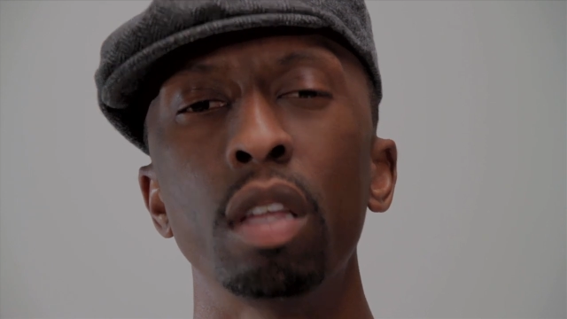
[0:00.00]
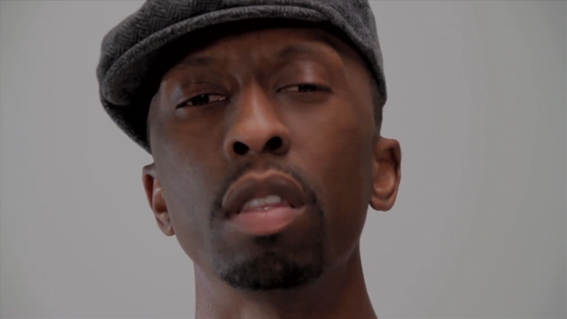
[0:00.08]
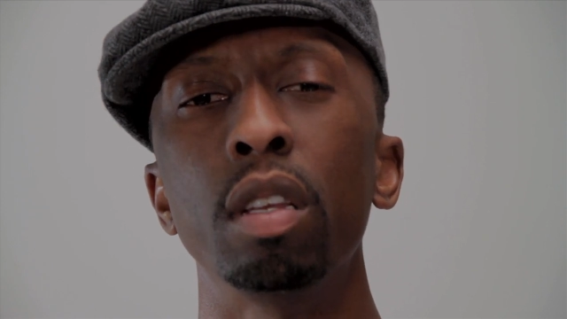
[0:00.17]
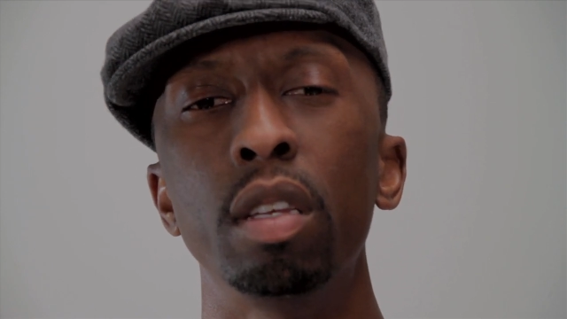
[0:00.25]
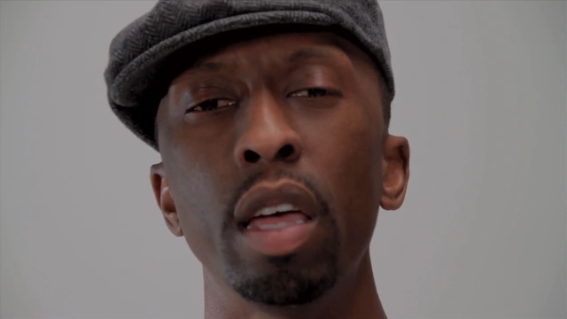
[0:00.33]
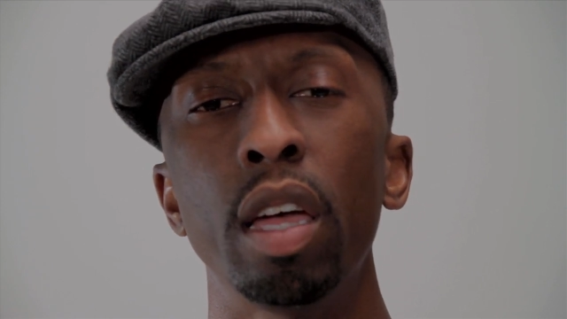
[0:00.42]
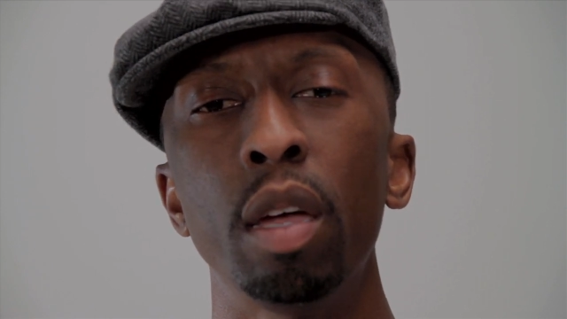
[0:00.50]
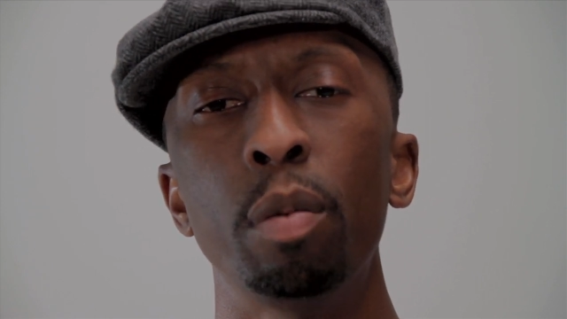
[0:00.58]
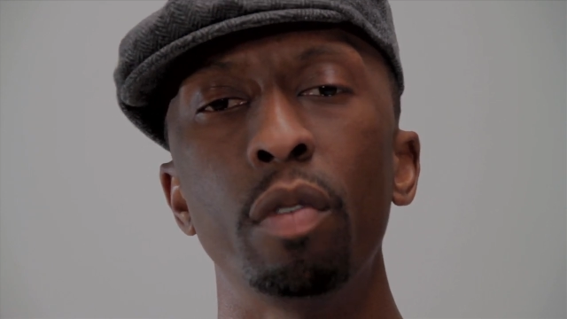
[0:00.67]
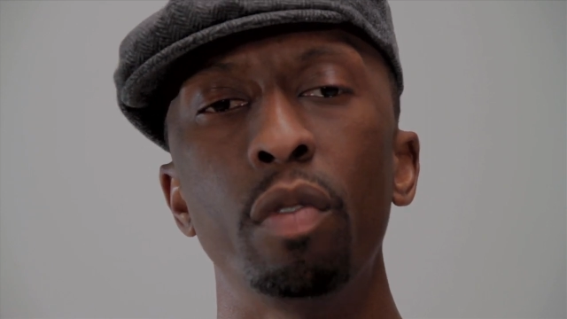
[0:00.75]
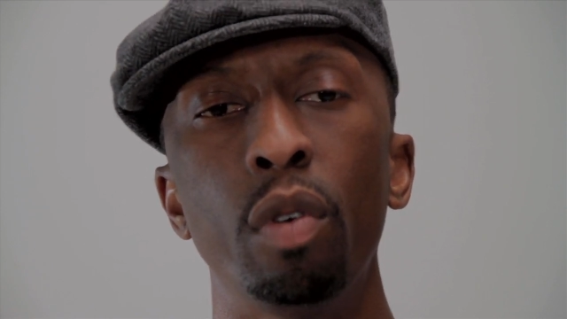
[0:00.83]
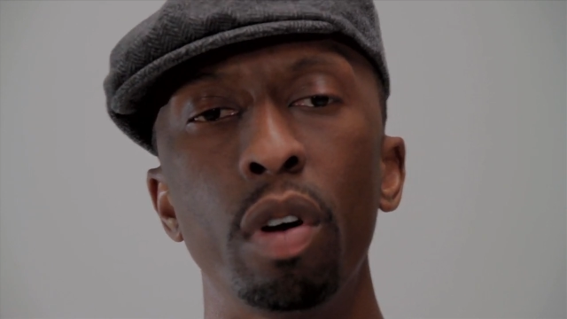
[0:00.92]
the day
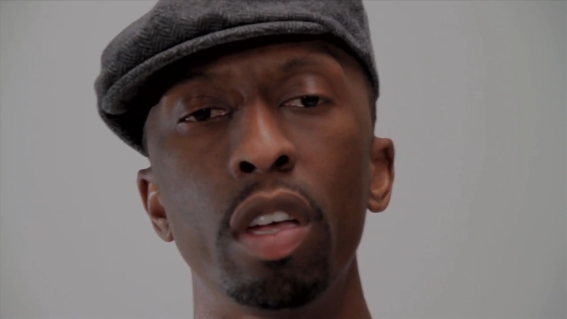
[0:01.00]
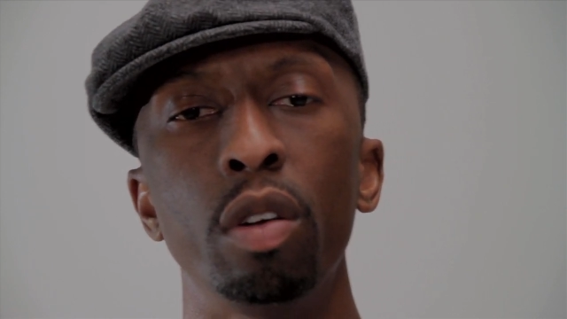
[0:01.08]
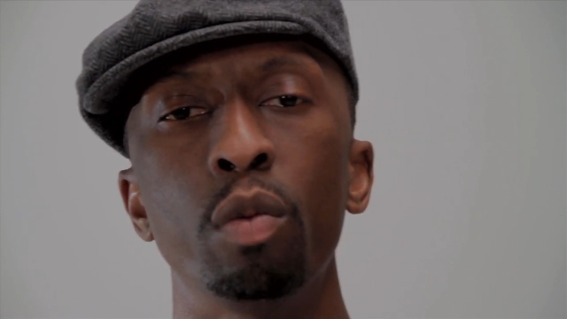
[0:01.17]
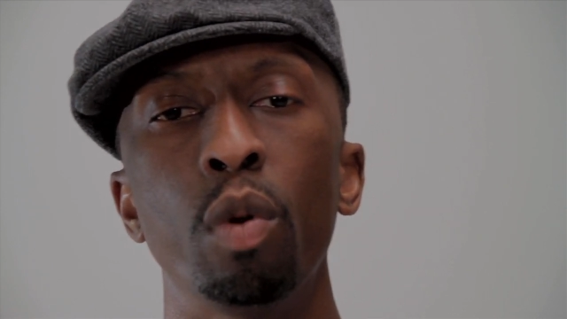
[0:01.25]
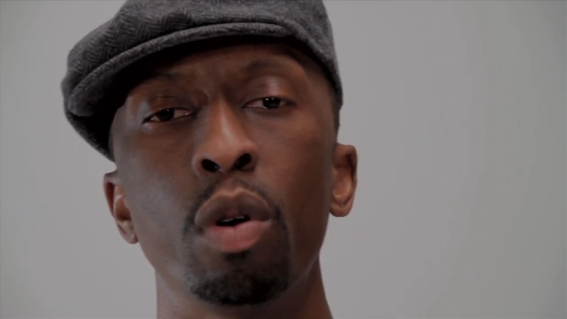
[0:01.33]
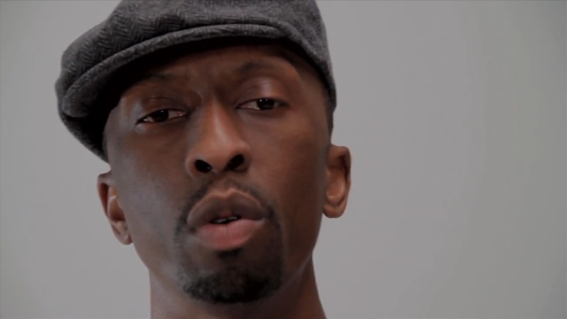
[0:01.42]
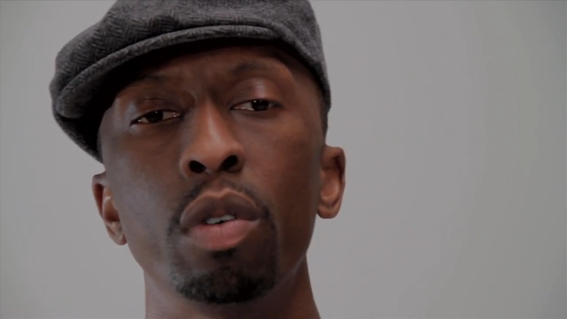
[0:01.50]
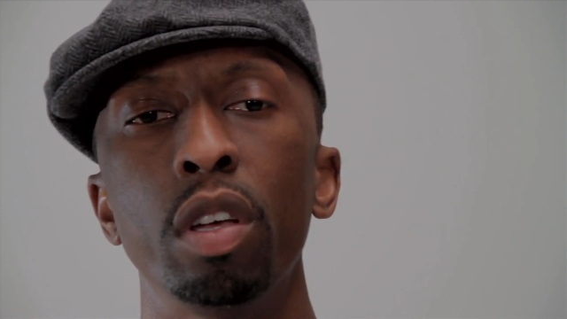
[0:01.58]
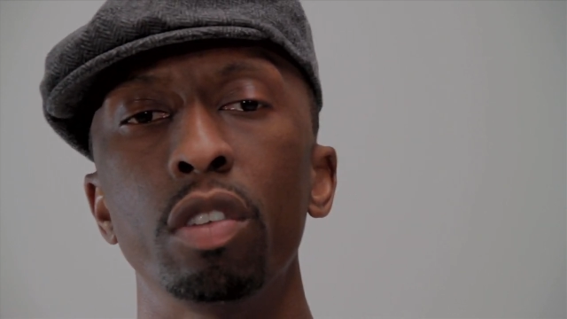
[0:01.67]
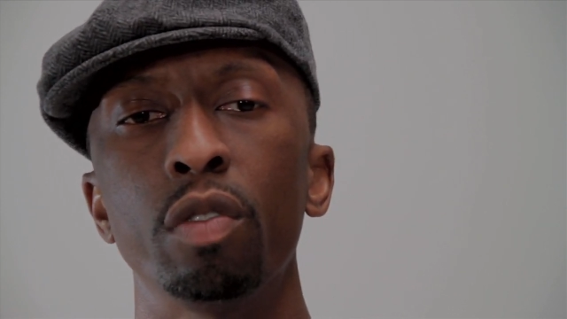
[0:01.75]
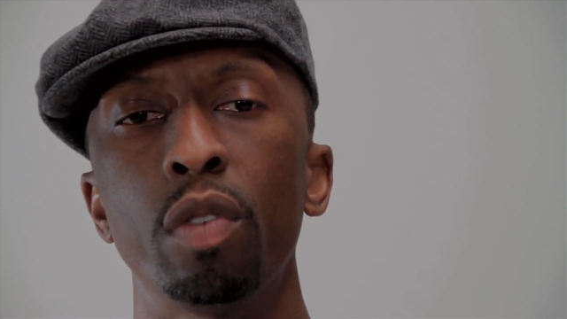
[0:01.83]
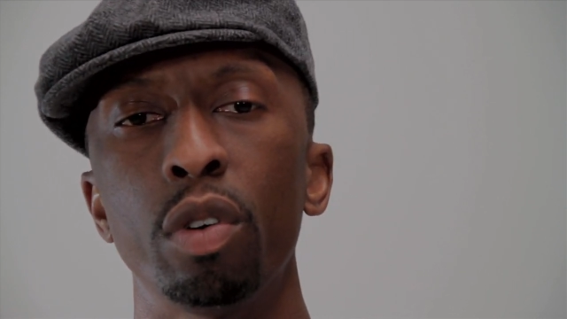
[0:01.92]
before he rode
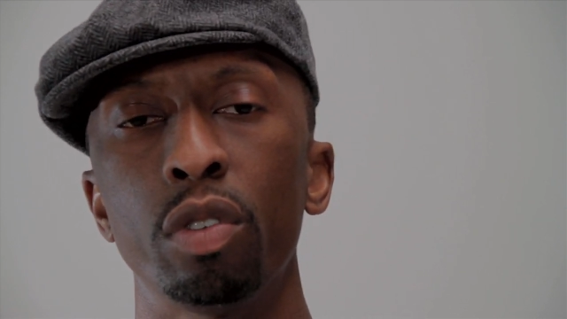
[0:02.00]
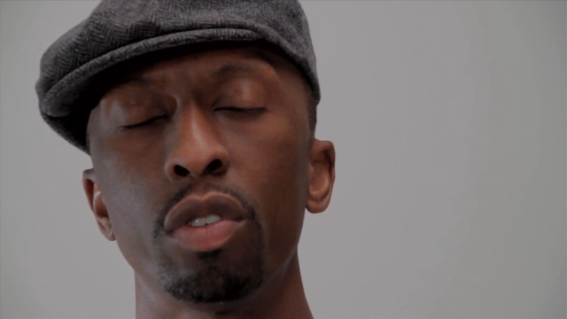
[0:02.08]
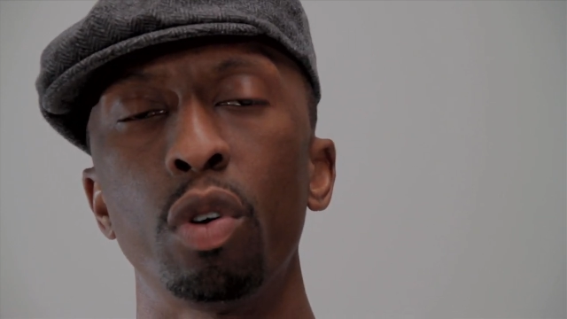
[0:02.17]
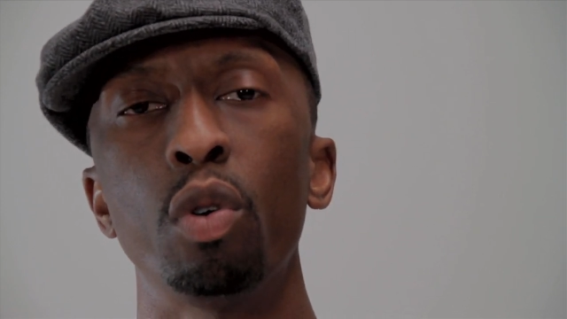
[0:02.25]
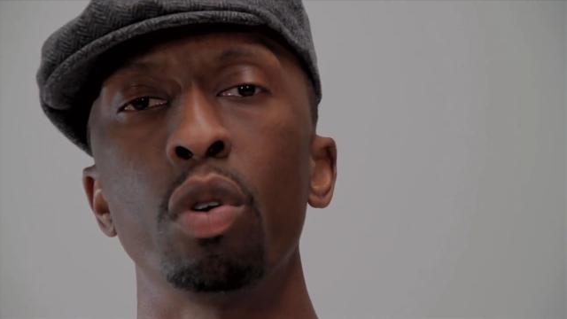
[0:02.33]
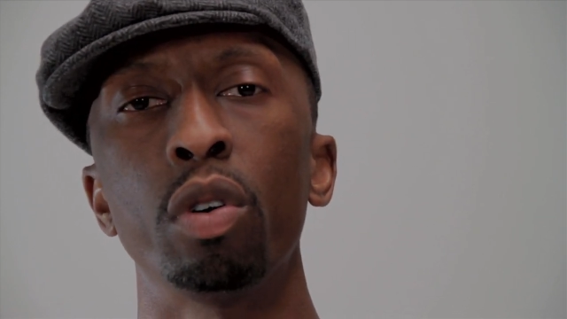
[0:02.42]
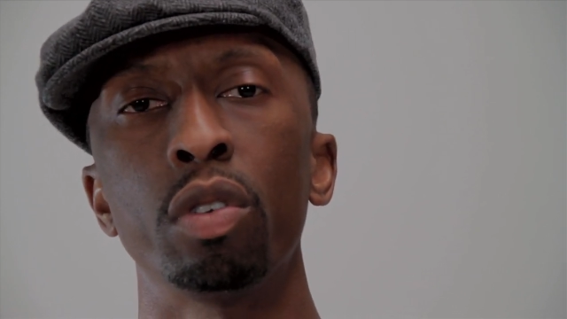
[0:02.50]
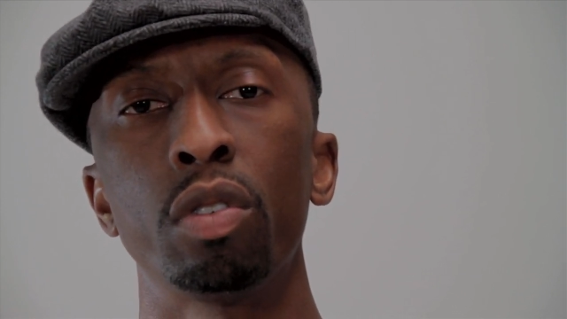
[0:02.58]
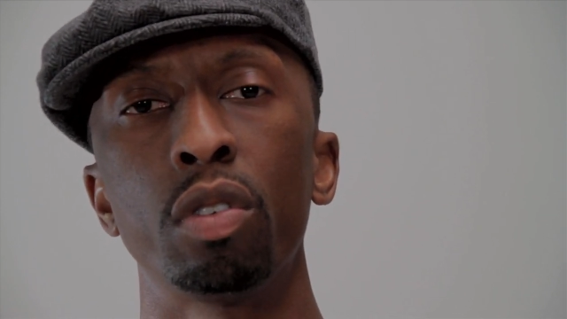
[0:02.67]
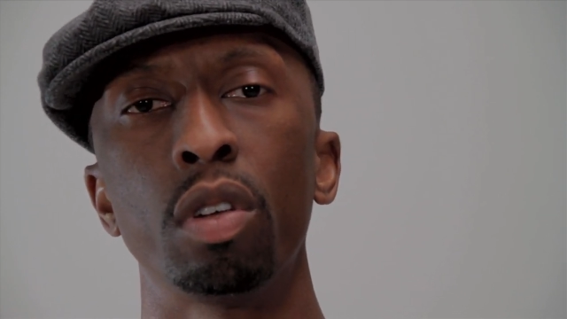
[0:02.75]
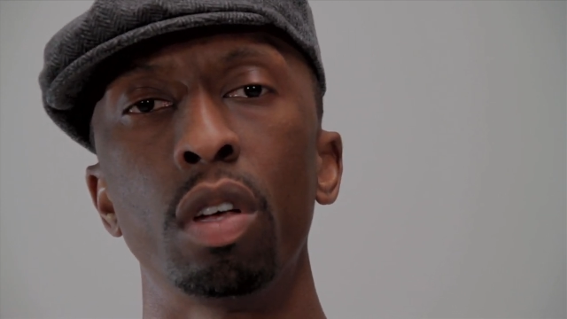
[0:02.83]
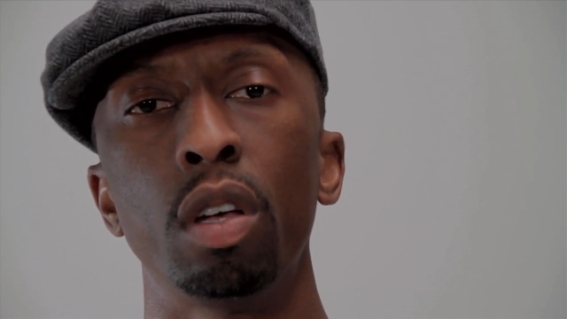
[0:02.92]
his first
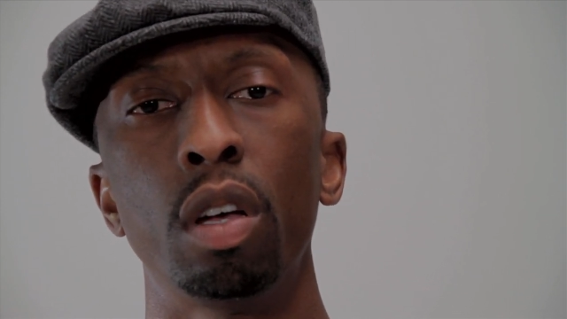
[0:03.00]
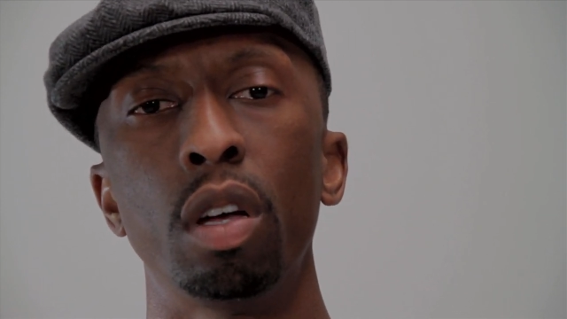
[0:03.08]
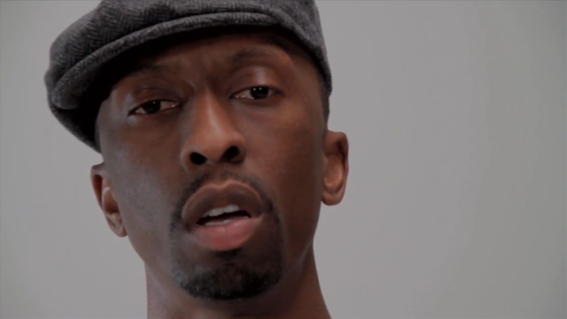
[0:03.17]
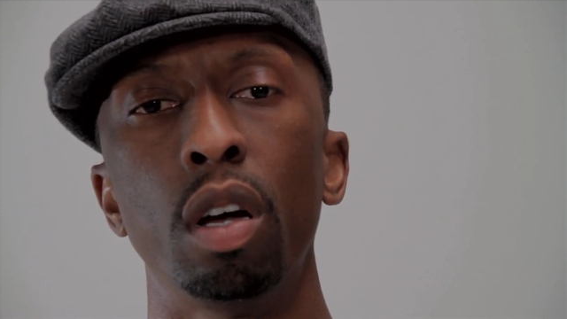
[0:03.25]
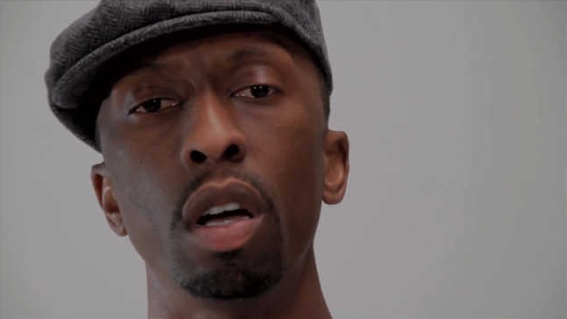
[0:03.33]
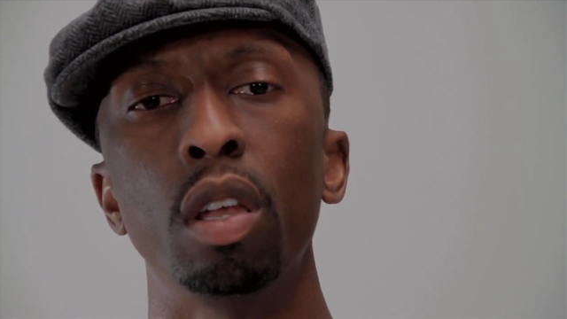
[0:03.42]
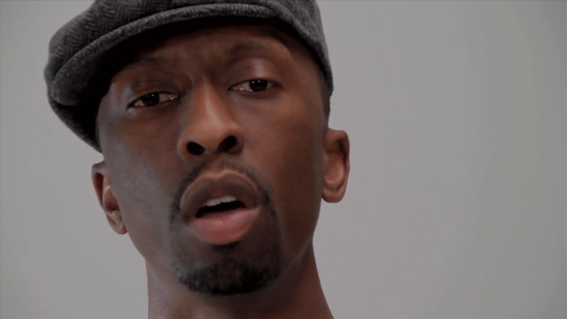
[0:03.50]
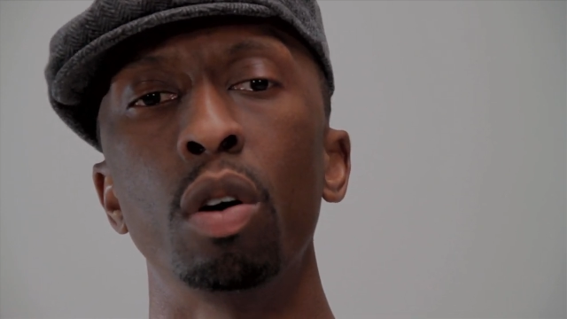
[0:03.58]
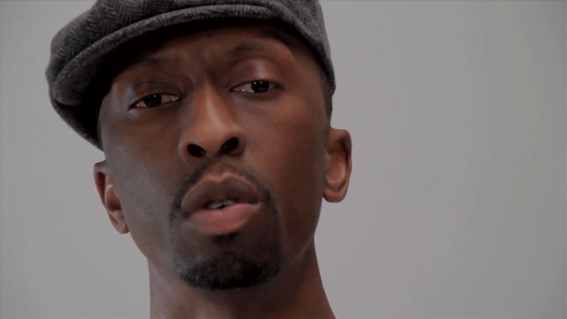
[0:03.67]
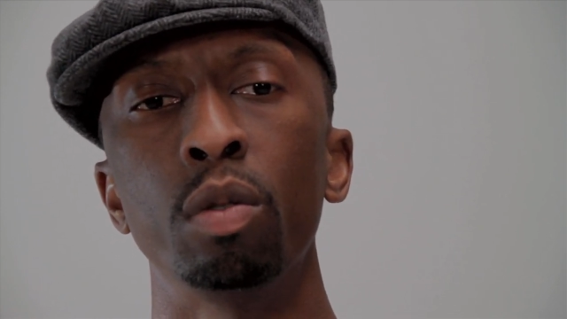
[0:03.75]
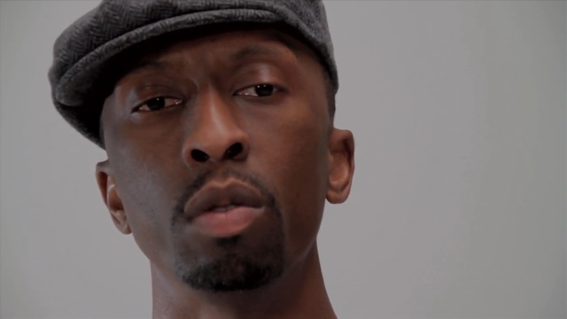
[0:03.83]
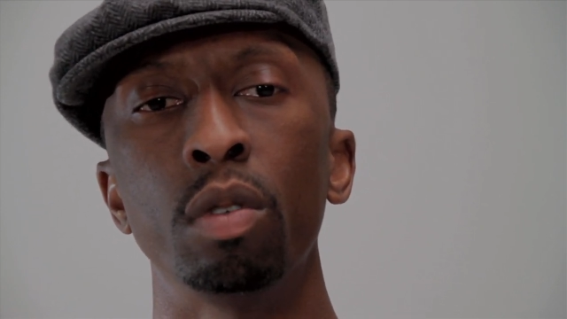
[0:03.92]
horse,
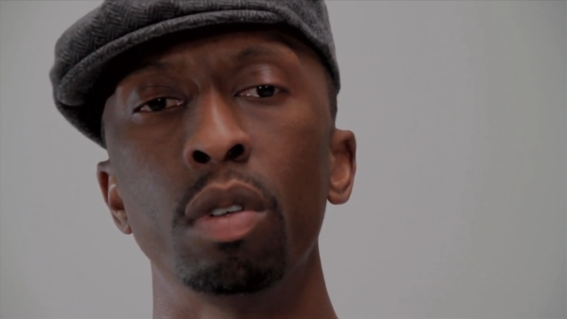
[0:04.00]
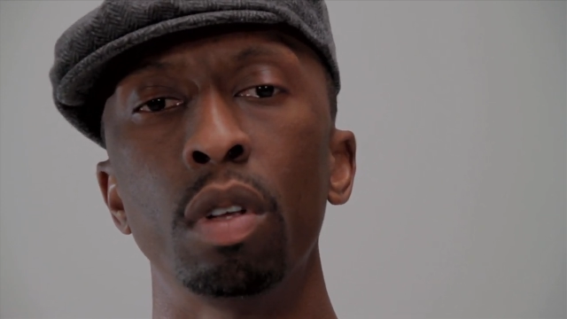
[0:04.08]
alone.